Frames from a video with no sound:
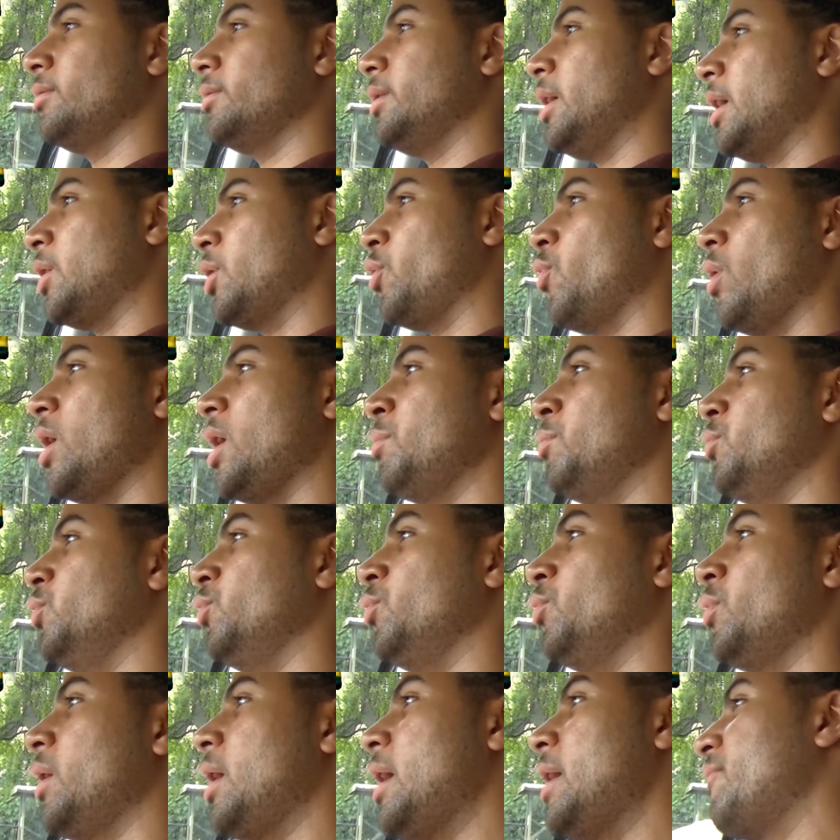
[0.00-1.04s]

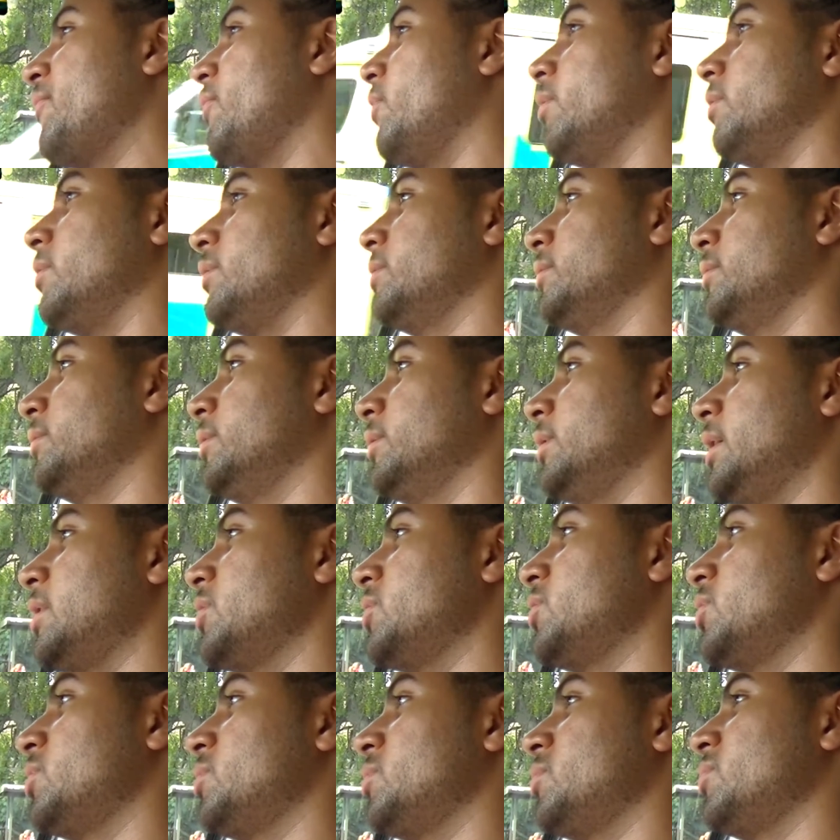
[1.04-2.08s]
Aquem, whatever.
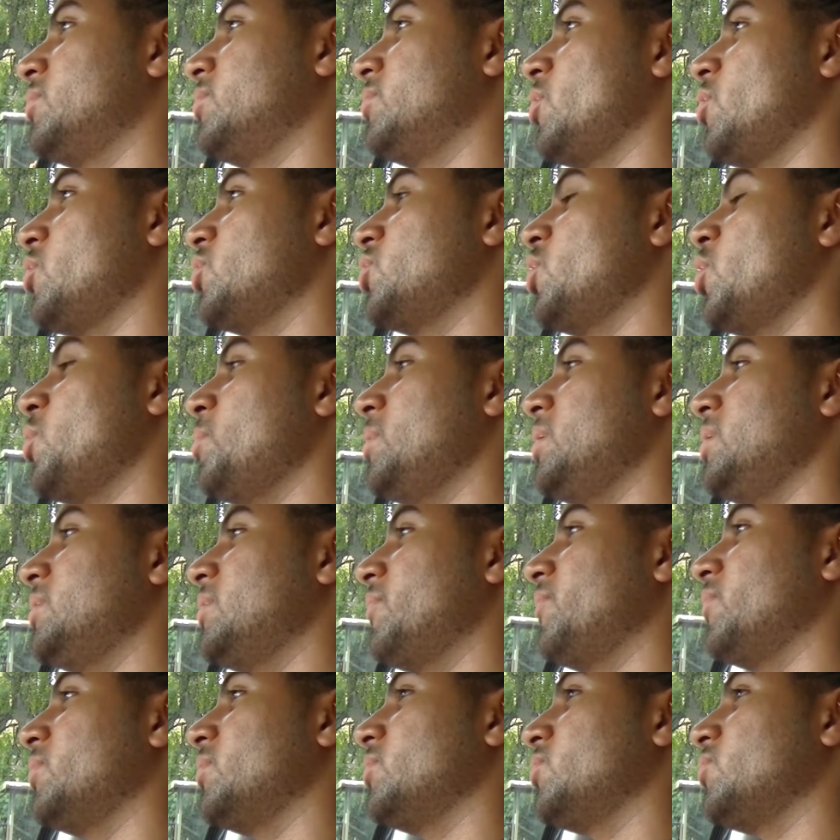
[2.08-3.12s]
There's so, so many
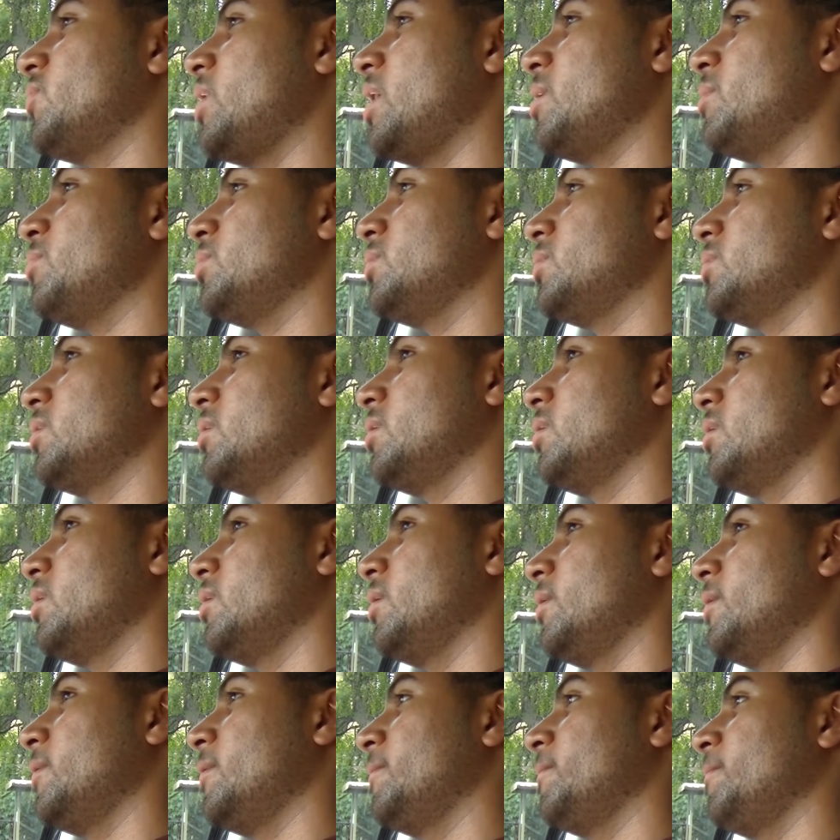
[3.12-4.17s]
different tribes. Quote.
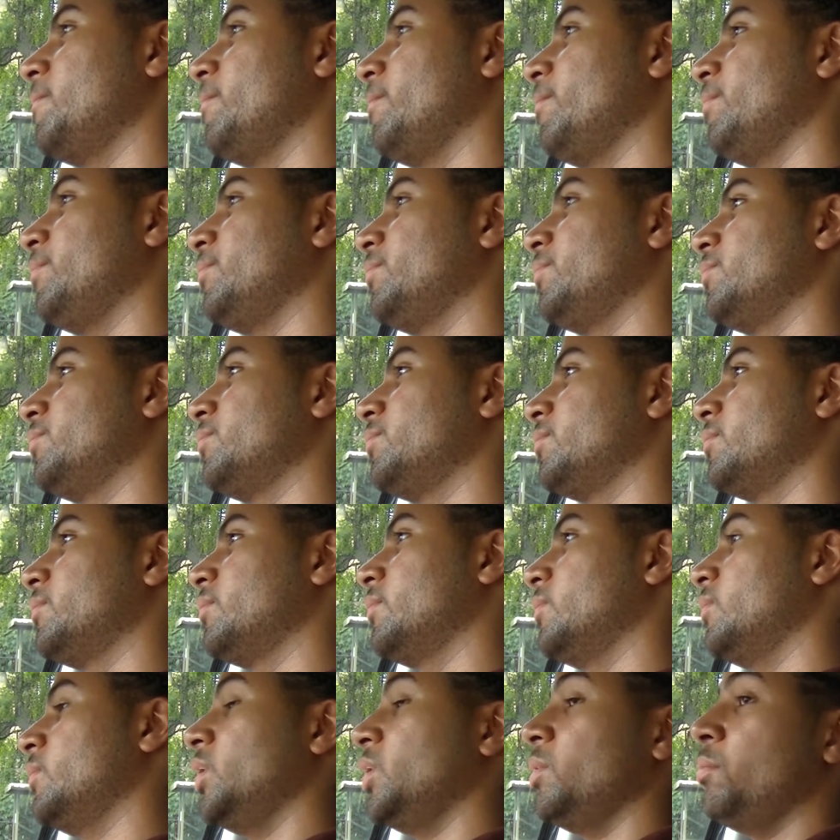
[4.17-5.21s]

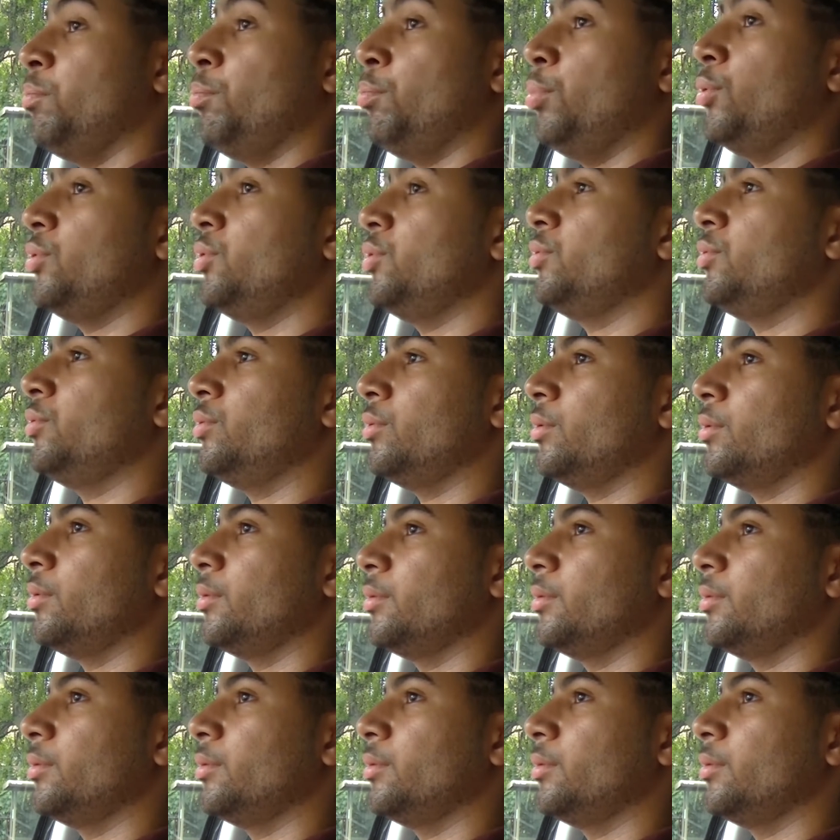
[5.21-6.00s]
Yeah. Bono.